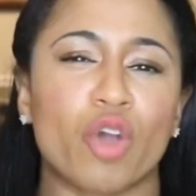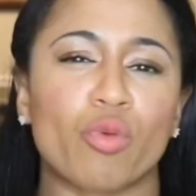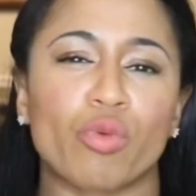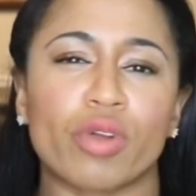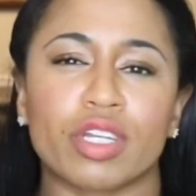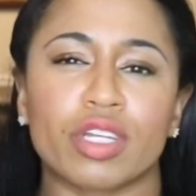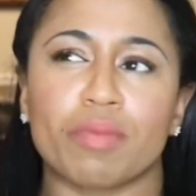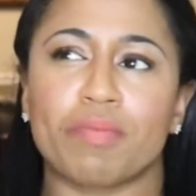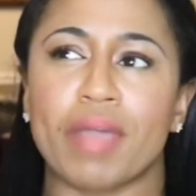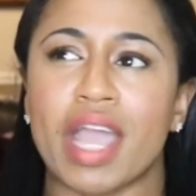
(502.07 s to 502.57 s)

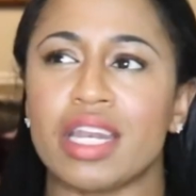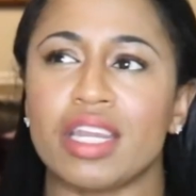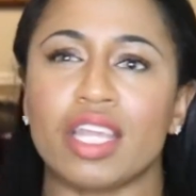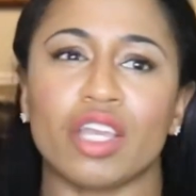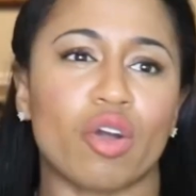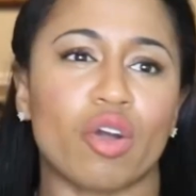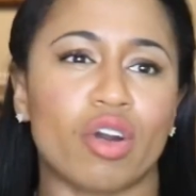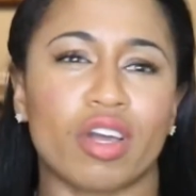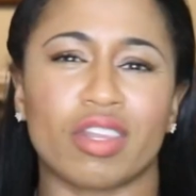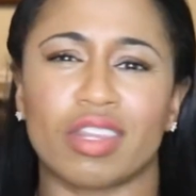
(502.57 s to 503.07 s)
We're
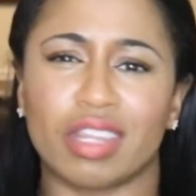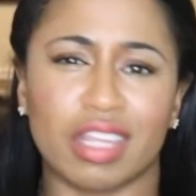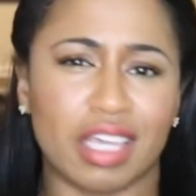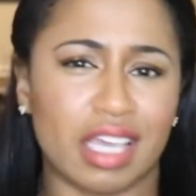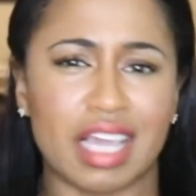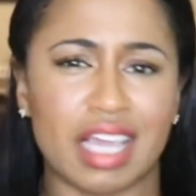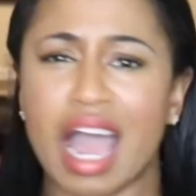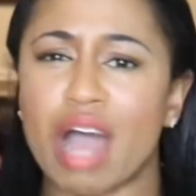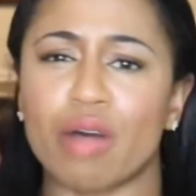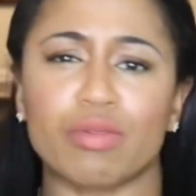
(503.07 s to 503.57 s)
depending on
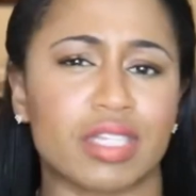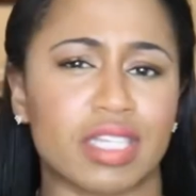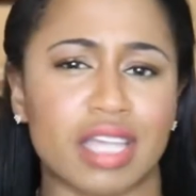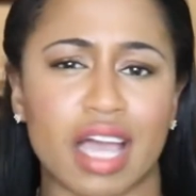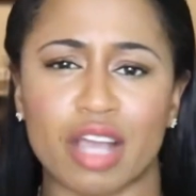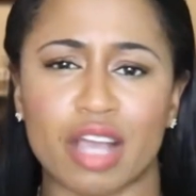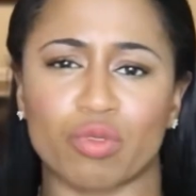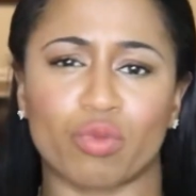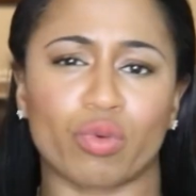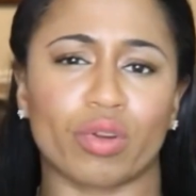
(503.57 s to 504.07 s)
the
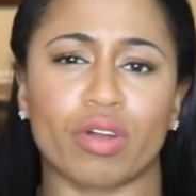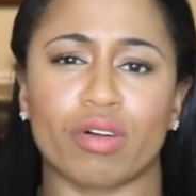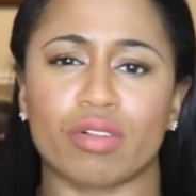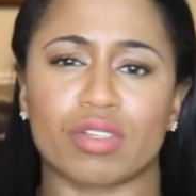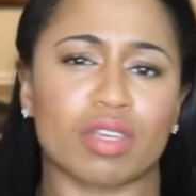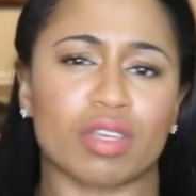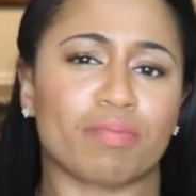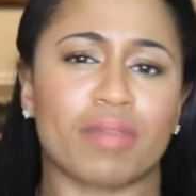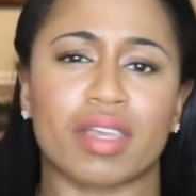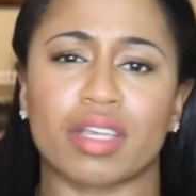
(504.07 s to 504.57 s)
outside world
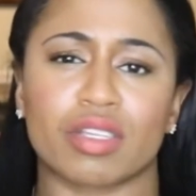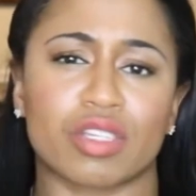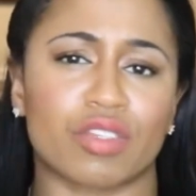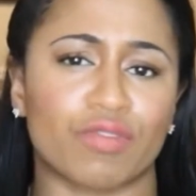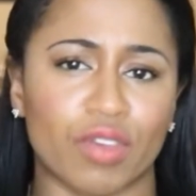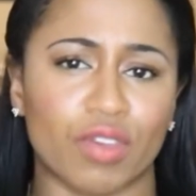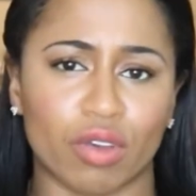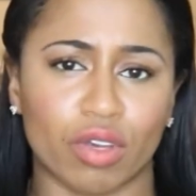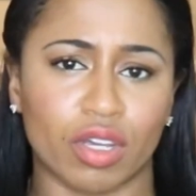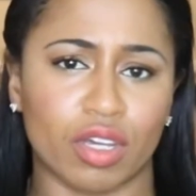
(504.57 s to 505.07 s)
to make us
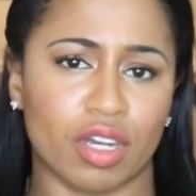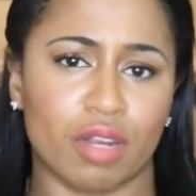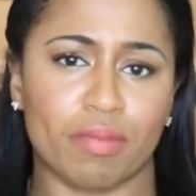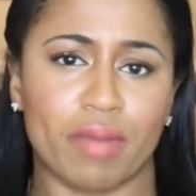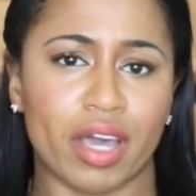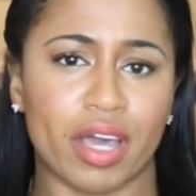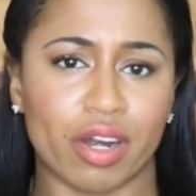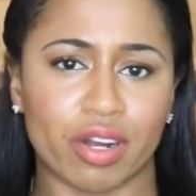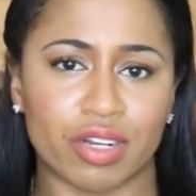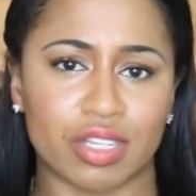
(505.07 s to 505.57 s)
feel good
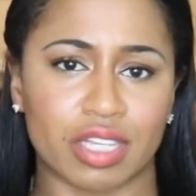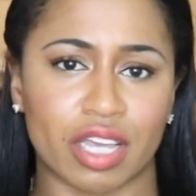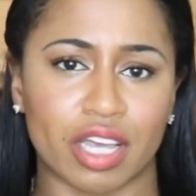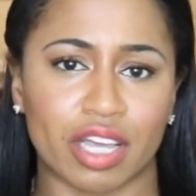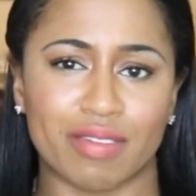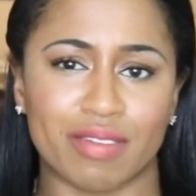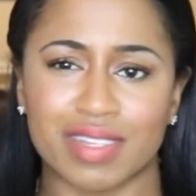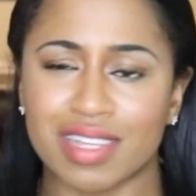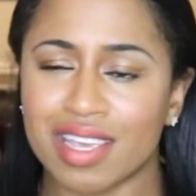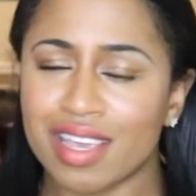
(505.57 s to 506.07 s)
about
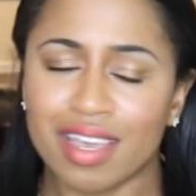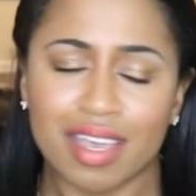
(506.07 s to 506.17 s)
ourselves.